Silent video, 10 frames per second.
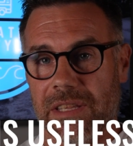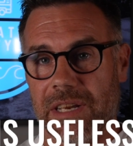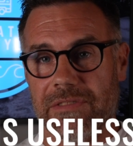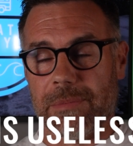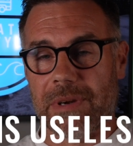and
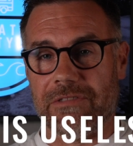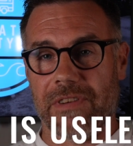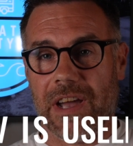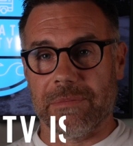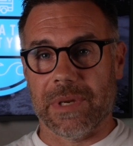after about
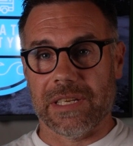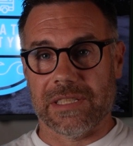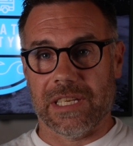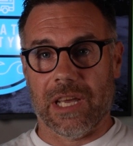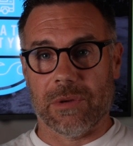5 minutes
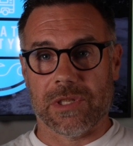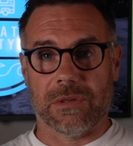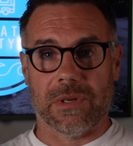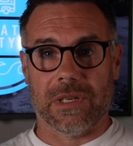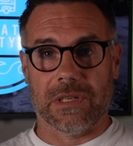it goes
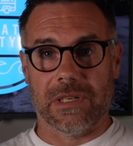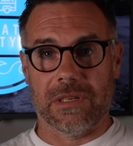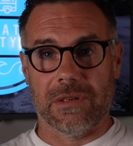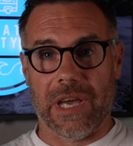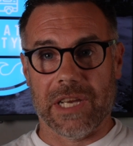to a
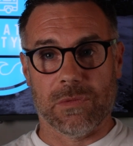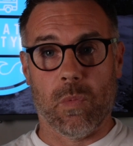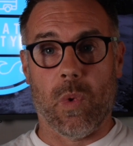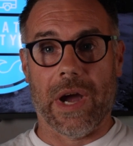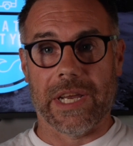nice
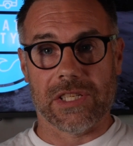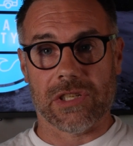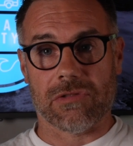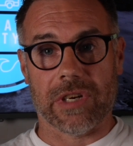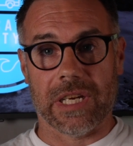white
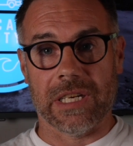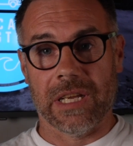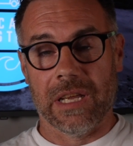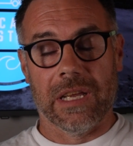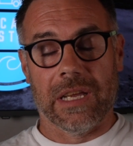screen,
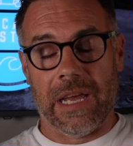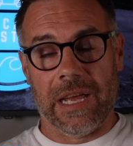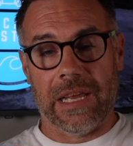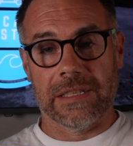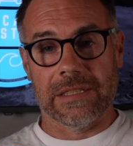
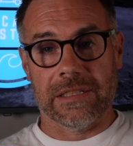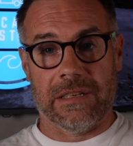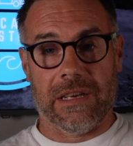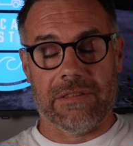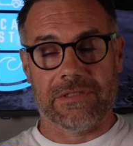and
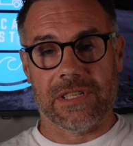you have to